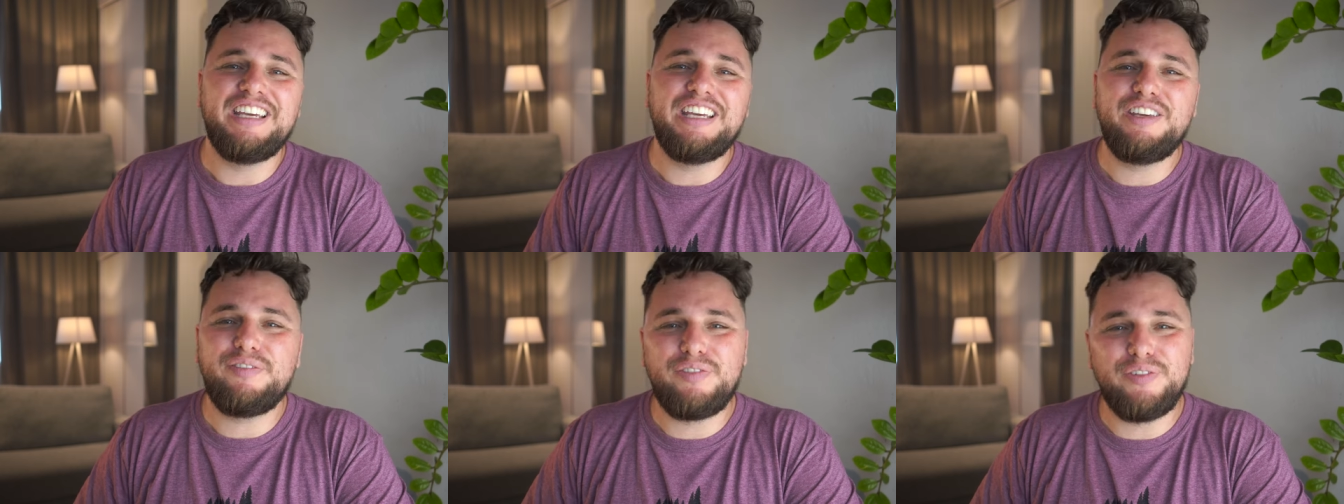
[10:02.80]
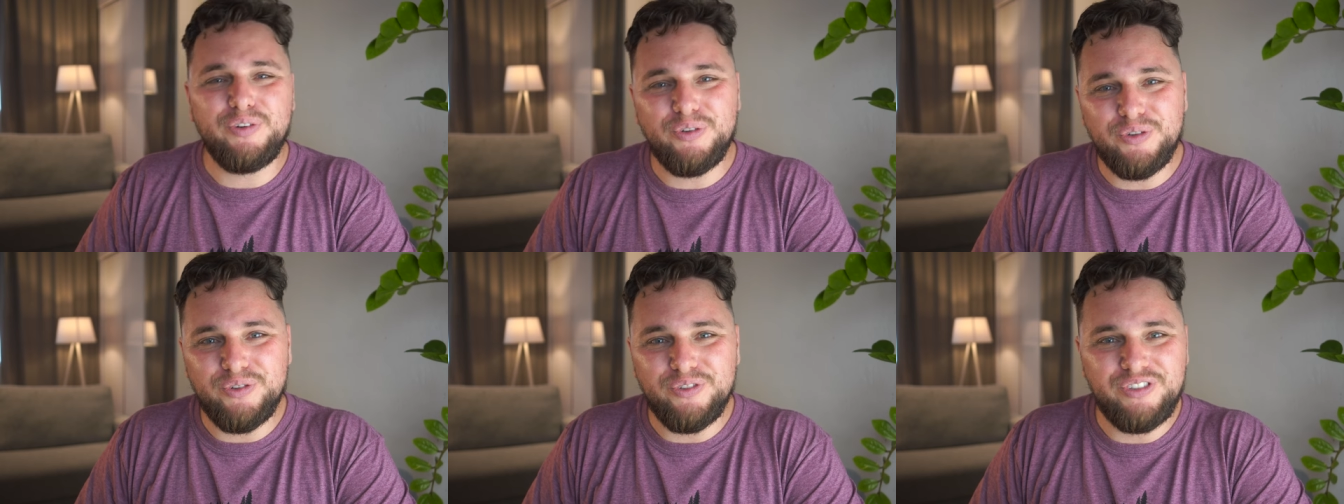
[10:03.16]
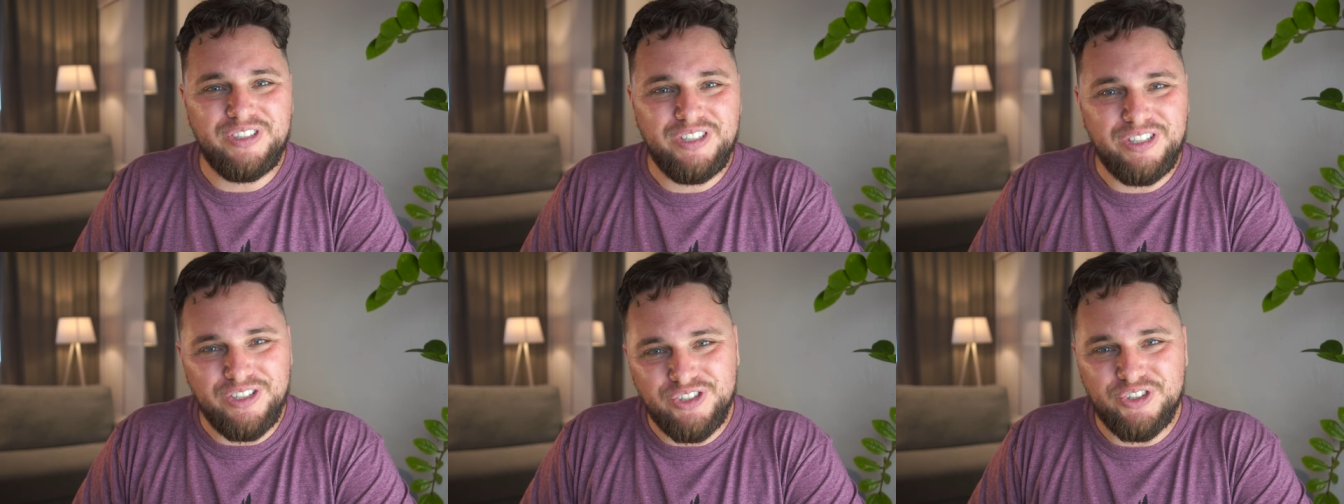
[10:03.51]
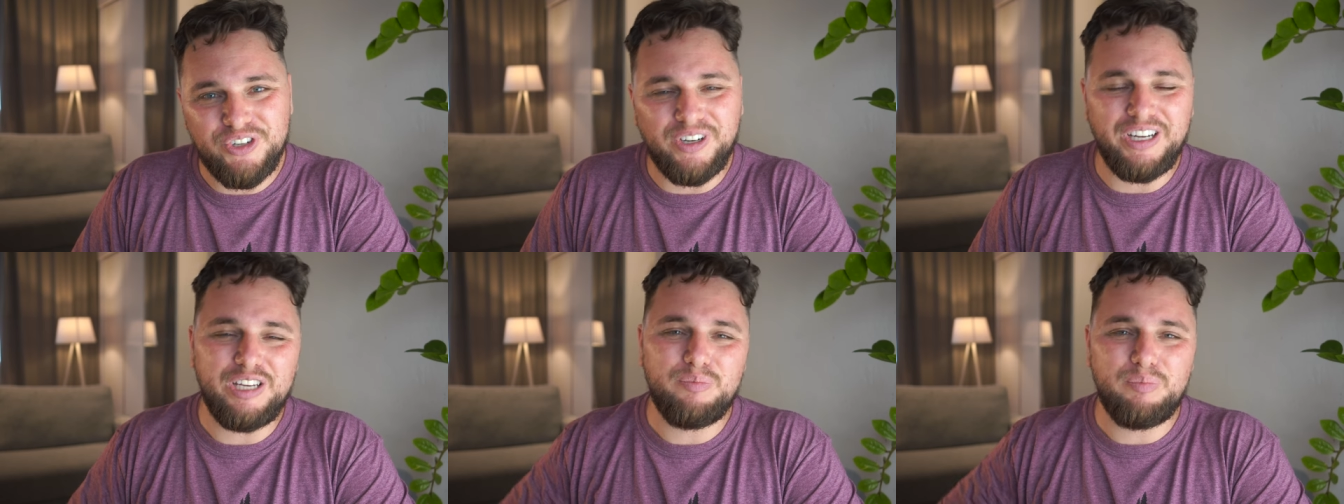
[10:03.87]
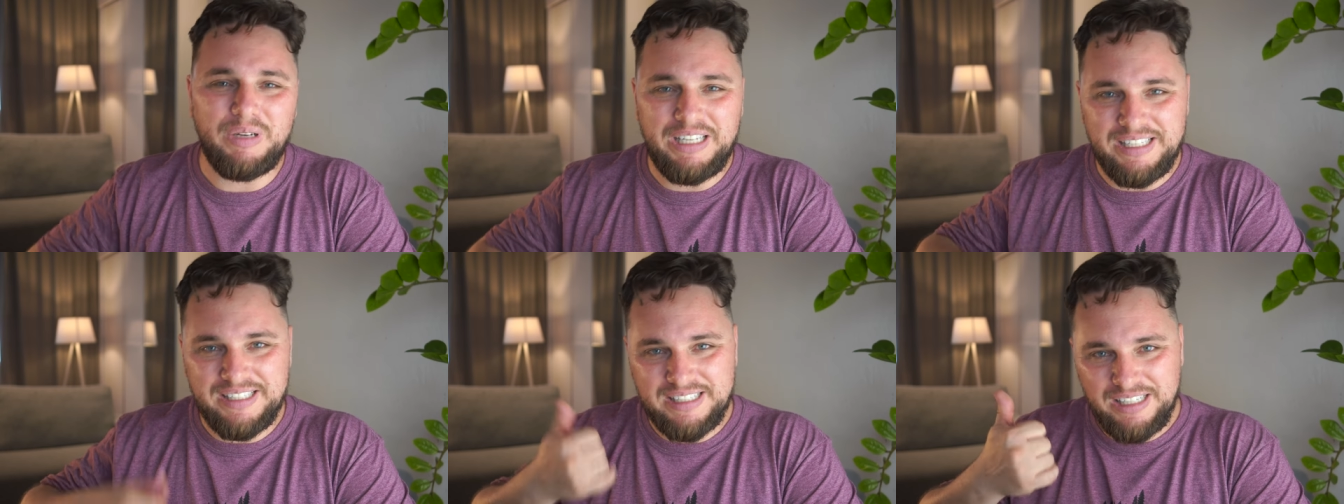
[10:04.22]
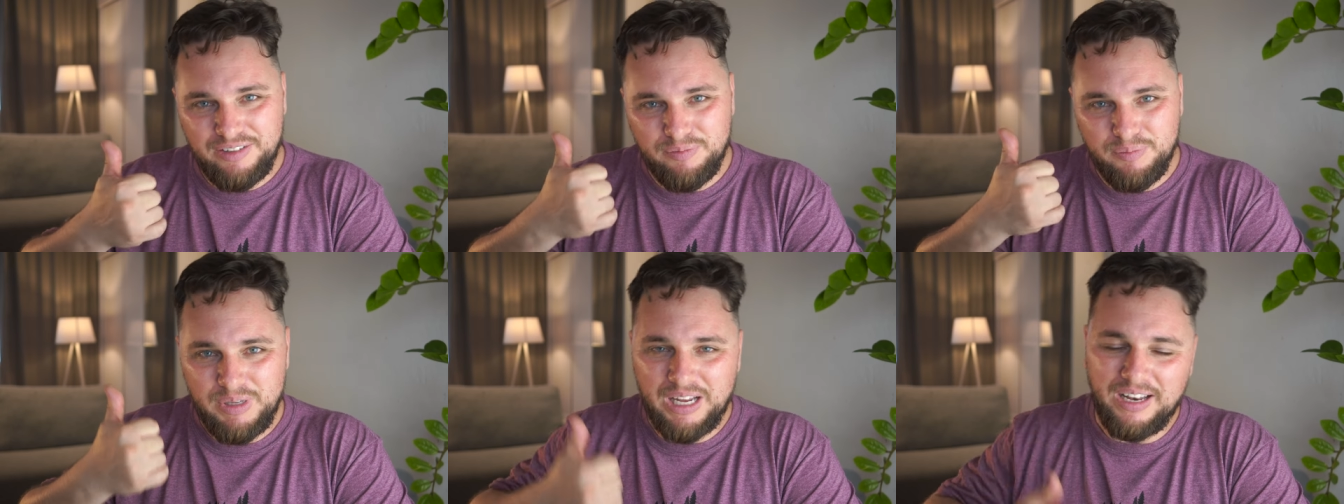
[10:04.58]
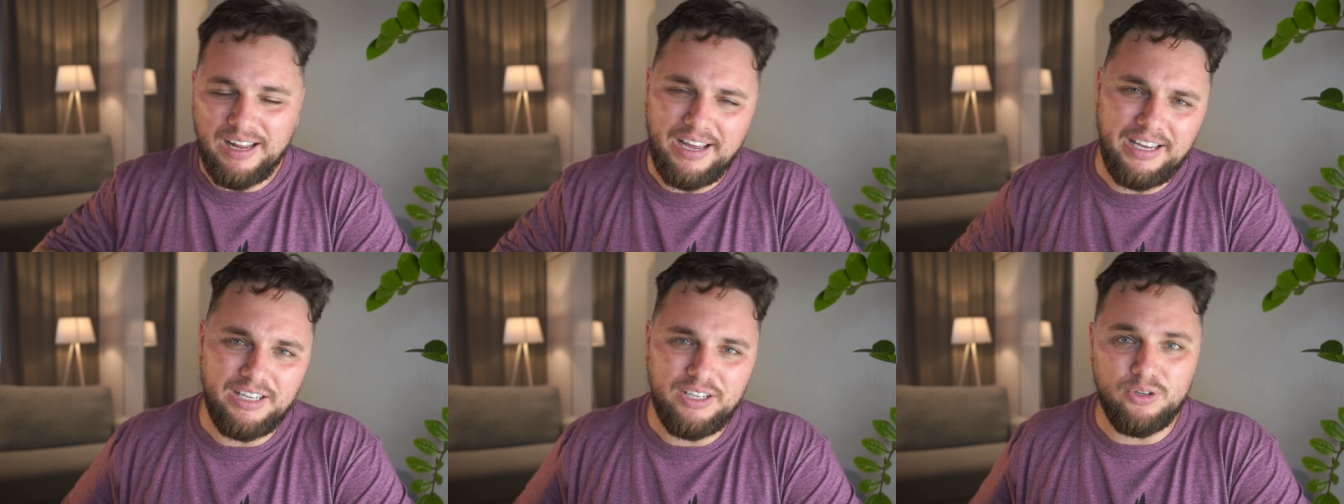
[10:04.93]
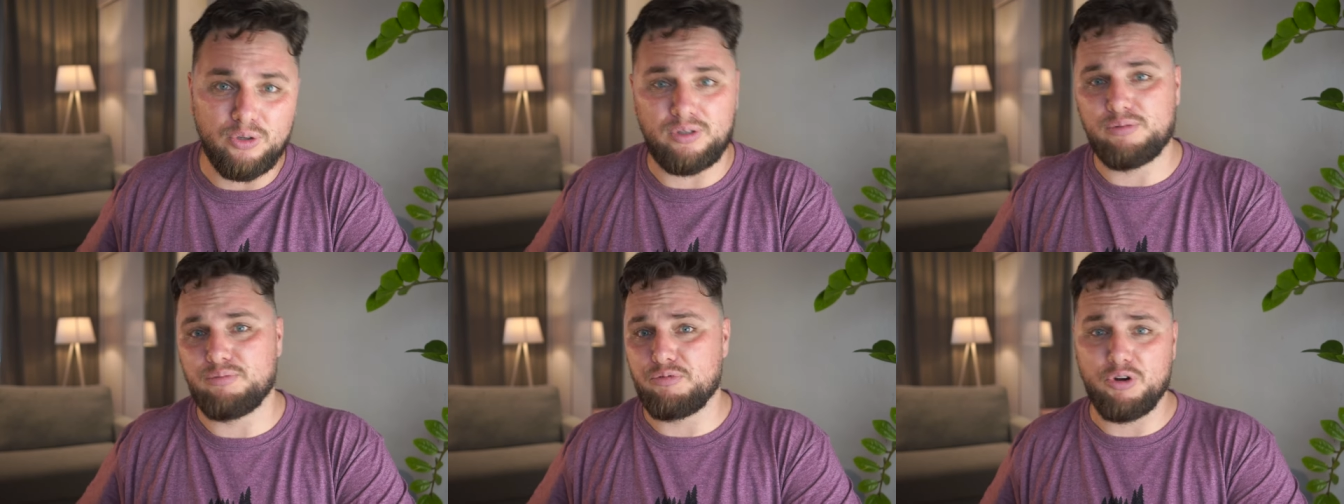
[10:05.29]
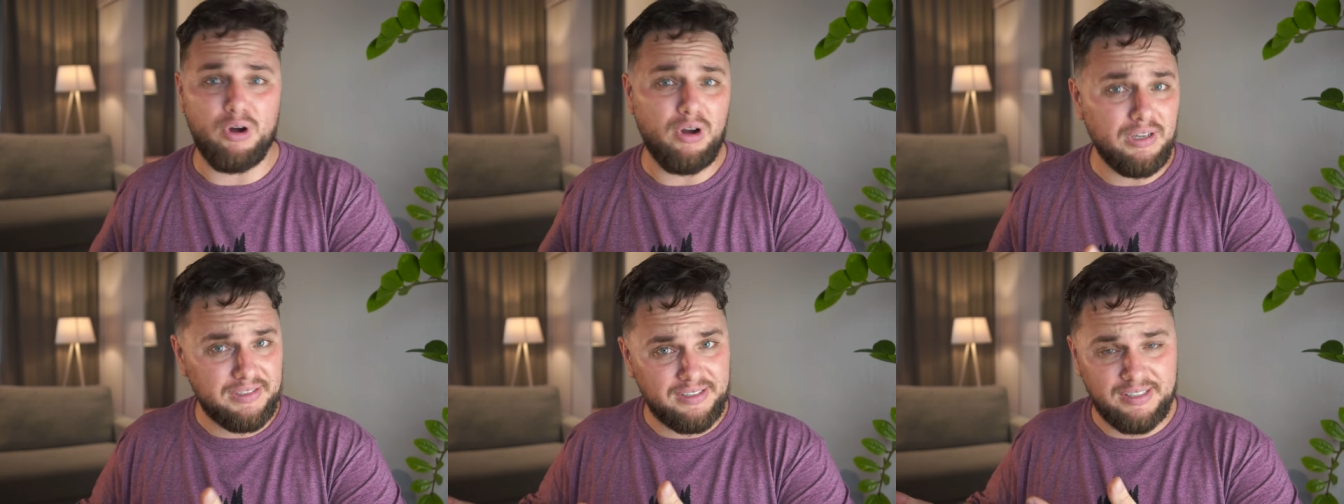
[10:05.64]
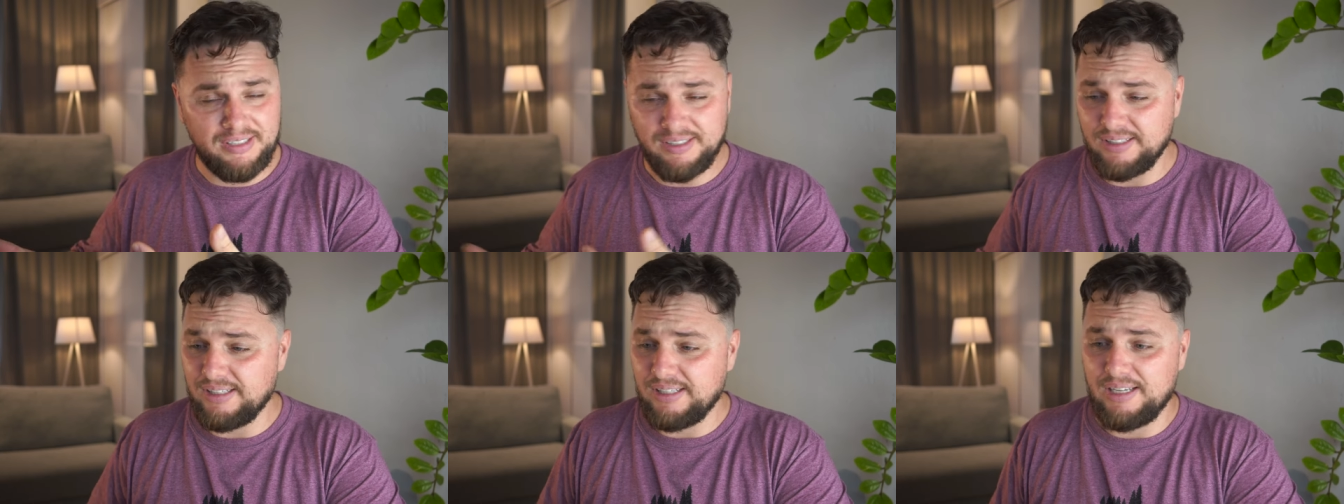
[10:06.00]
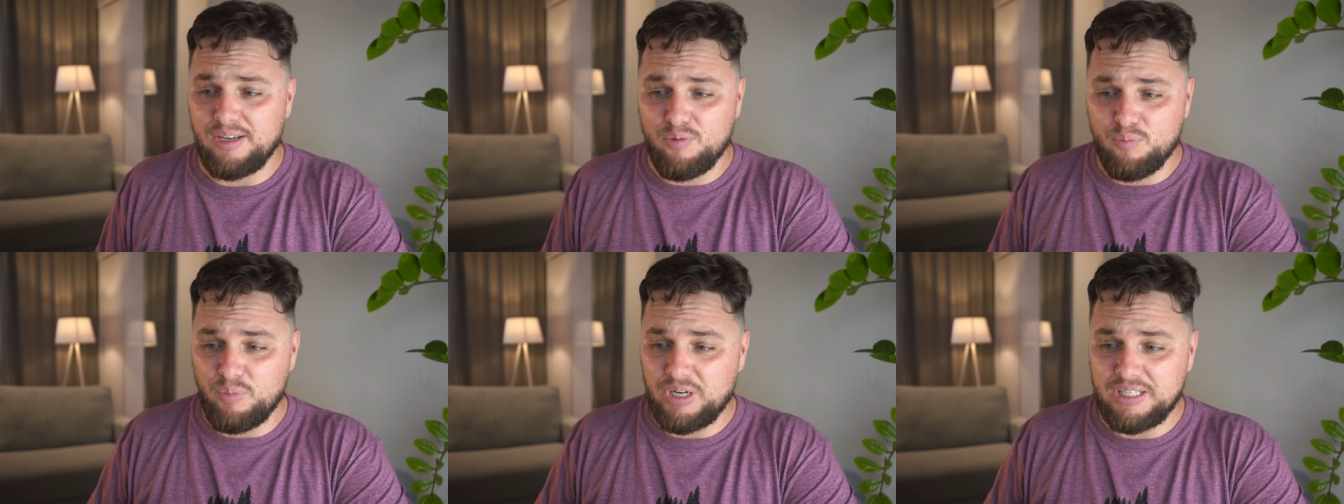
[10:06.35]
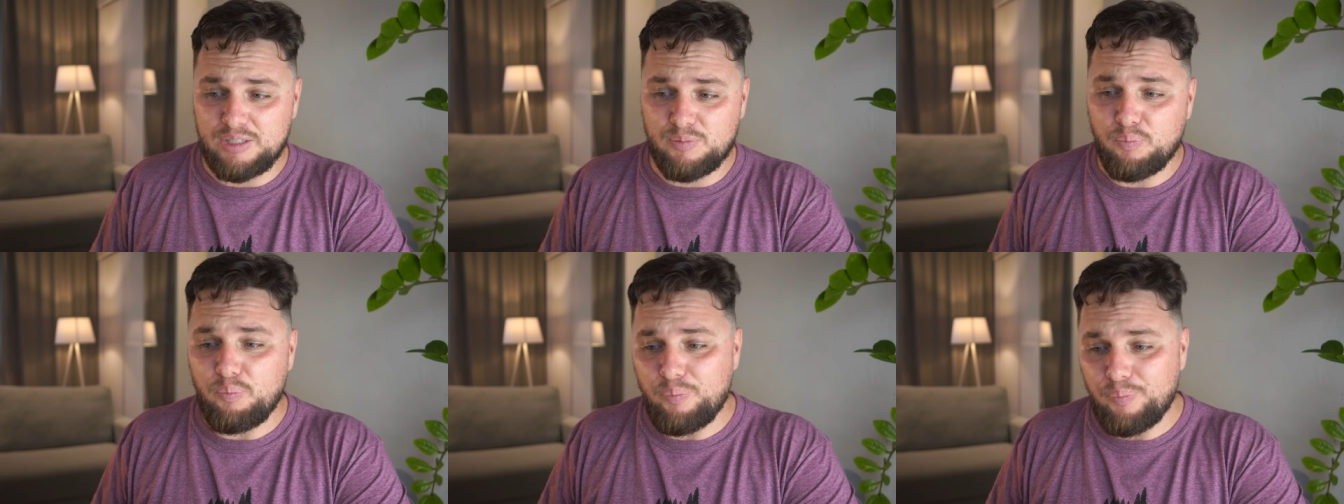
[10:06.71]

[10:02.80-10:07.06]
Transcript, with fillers: If you did enjoy, please leave me a like or not, but